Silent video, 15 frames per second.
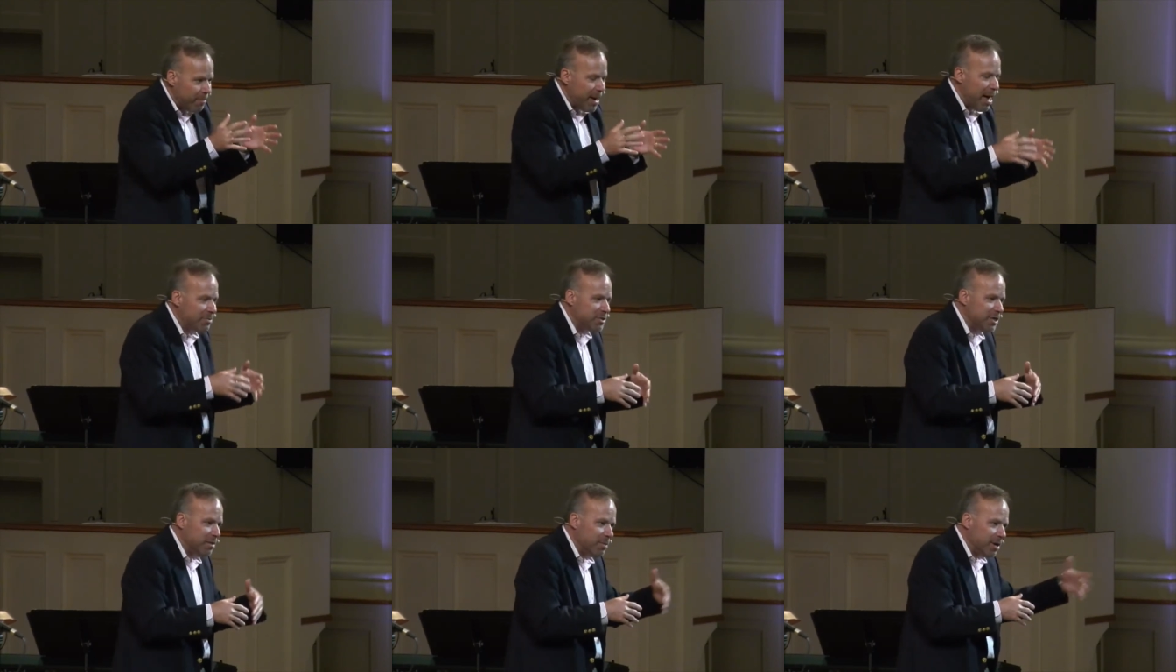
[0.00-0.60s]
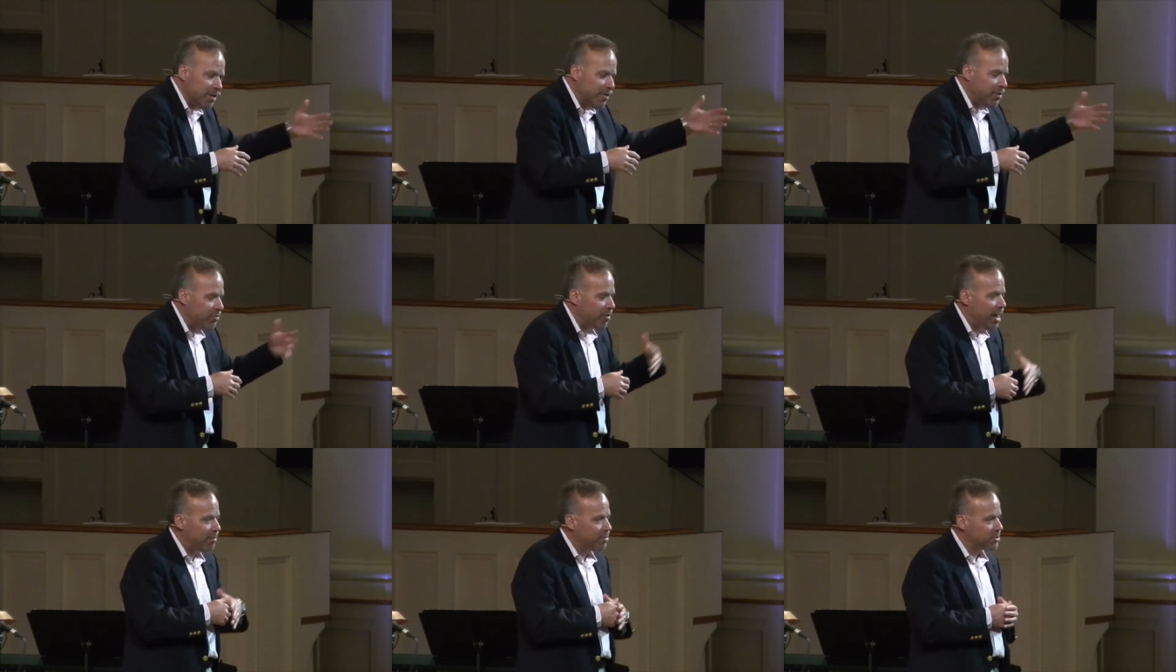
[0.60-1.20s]
Bob's in the middle, and the
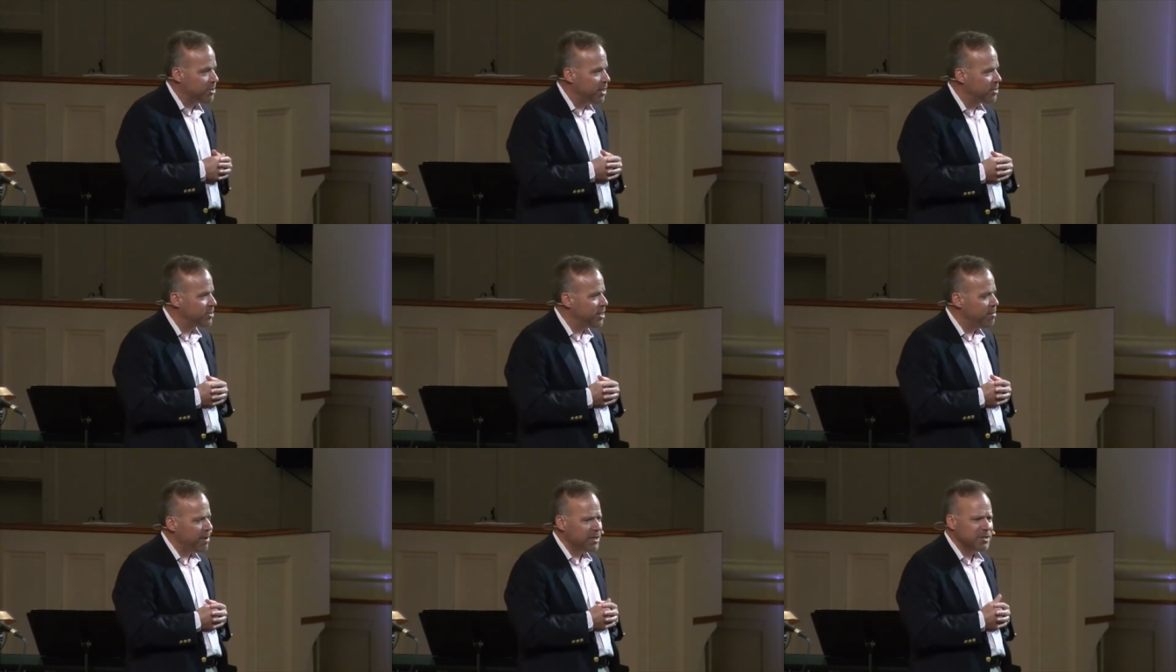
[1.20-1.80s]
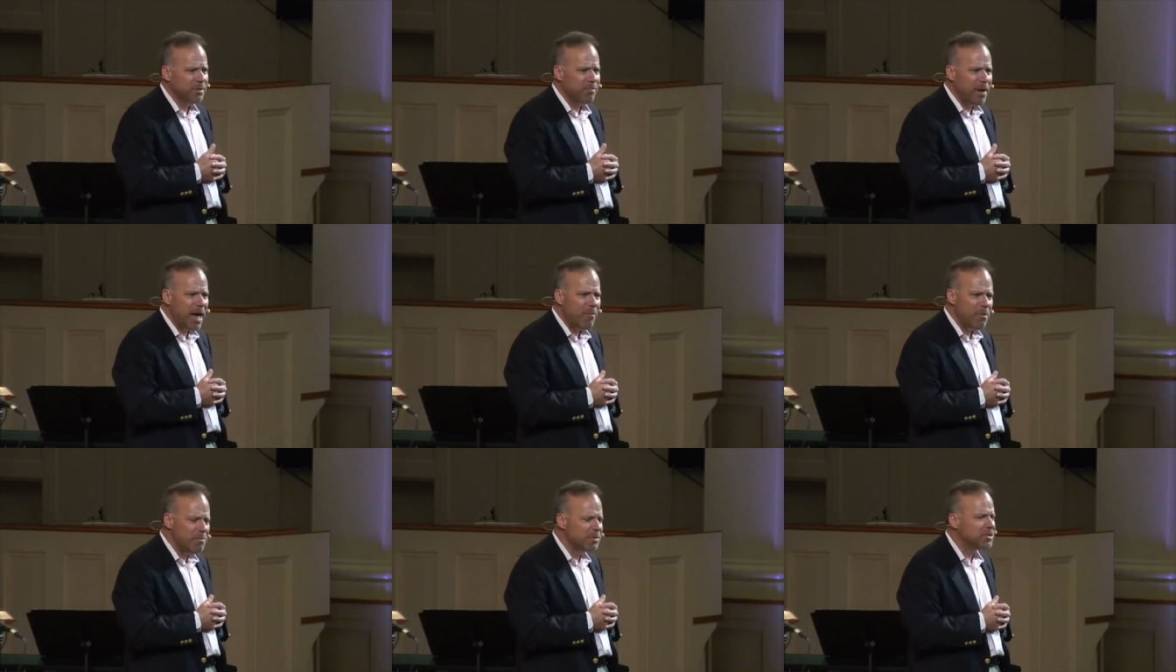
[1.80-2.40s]
driver's next to him. I said,
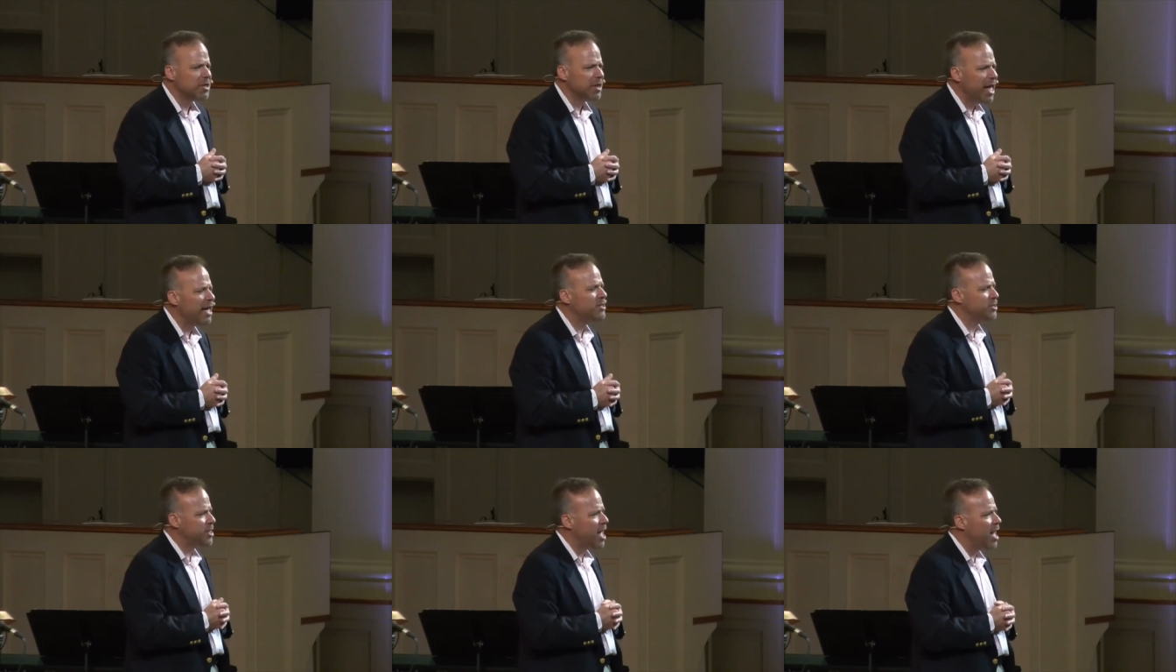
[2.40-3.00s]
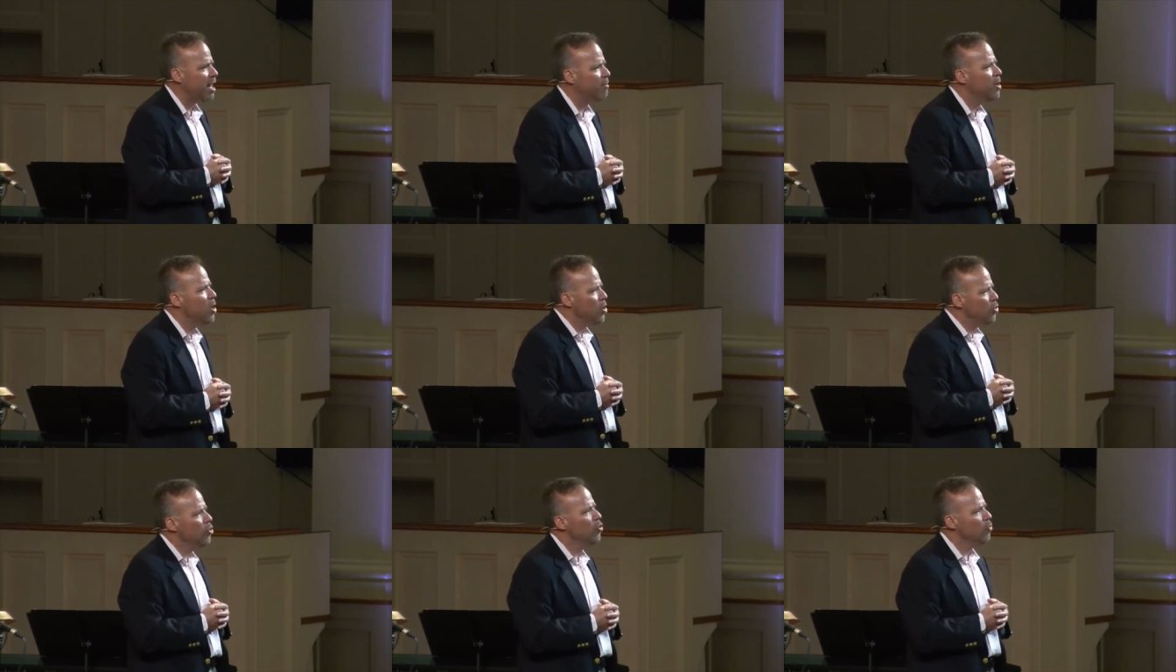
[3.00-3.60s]
Bob, when was the last time
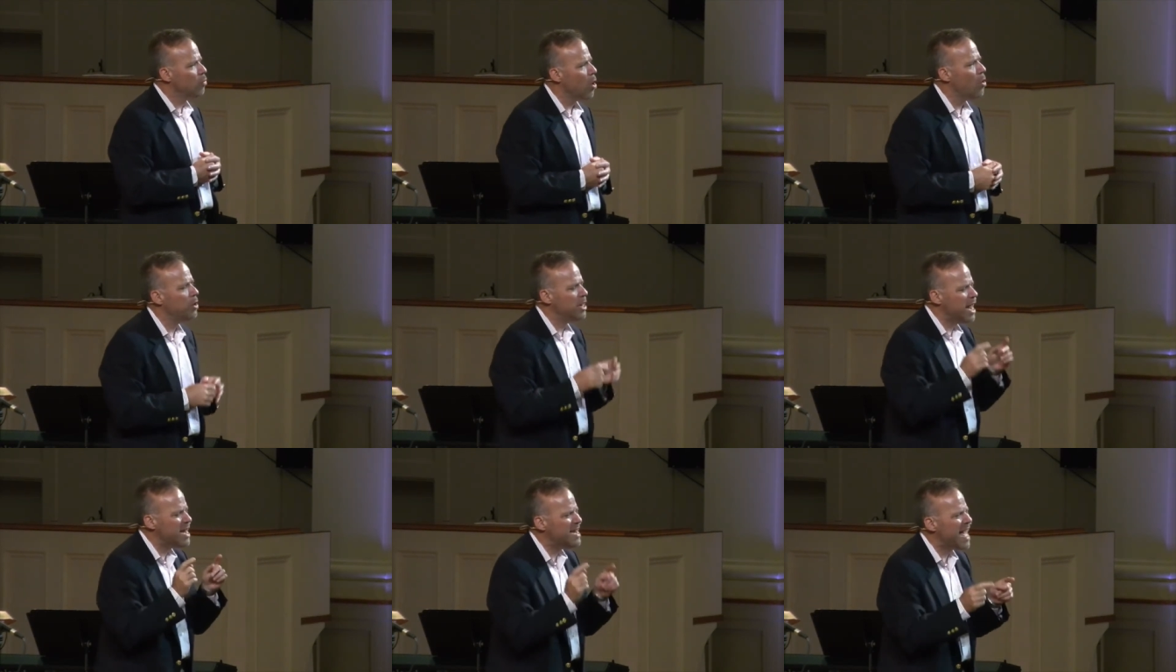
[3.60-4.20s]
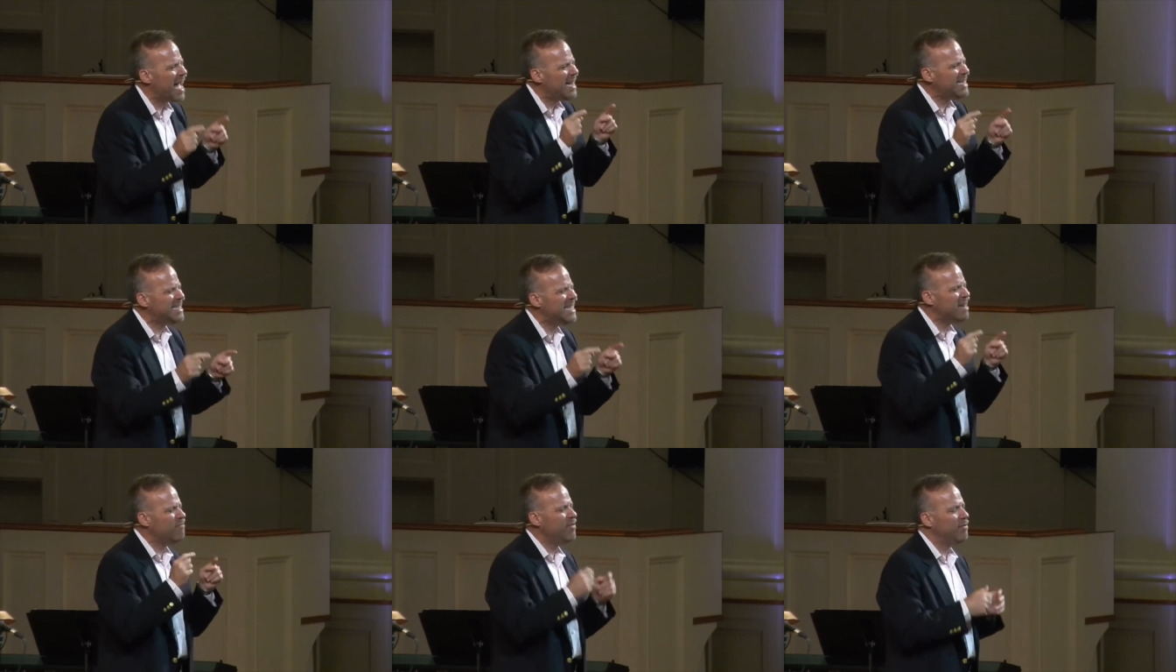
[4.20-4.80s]
you rode in a
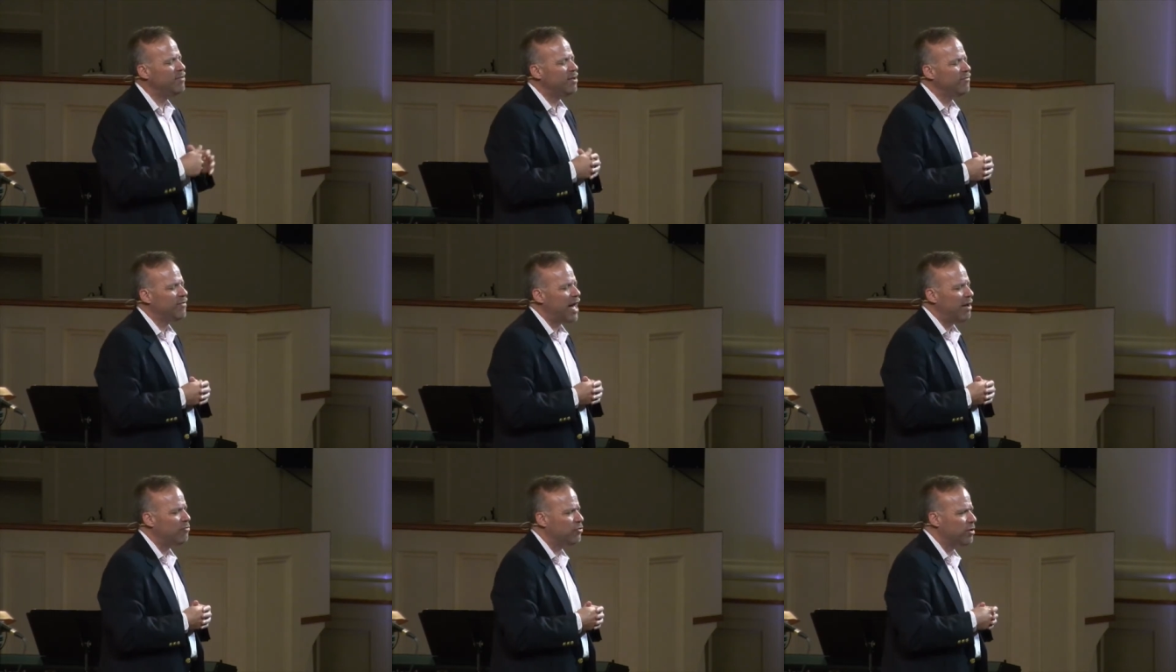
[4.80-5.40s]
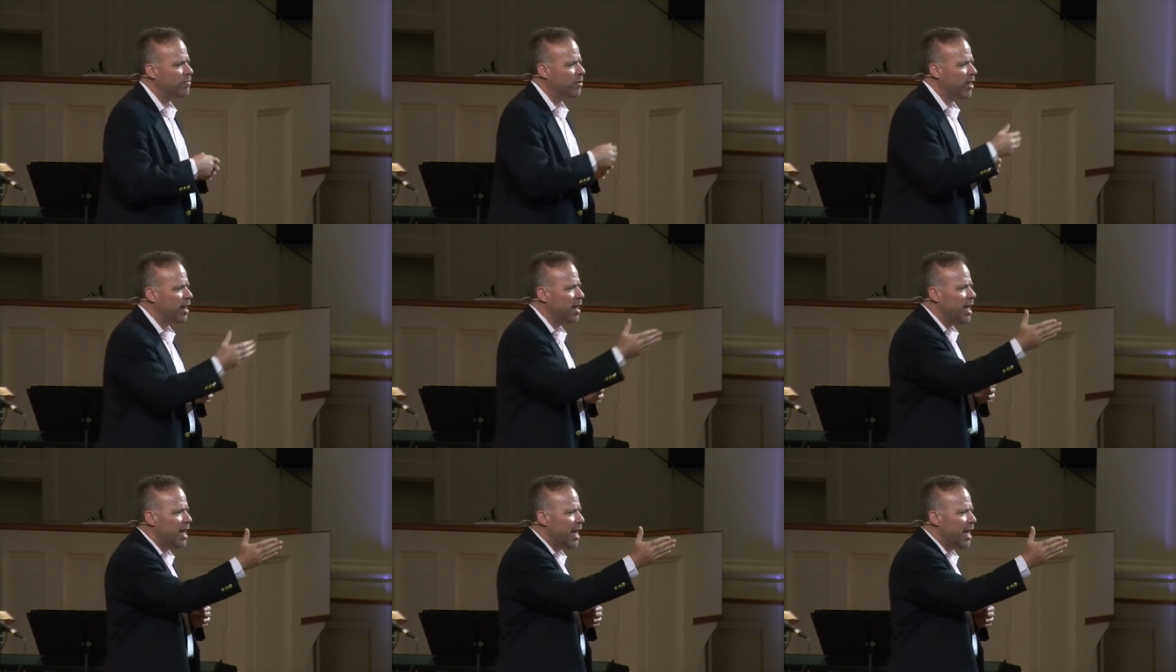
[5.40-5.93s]
1955 Chevrolet?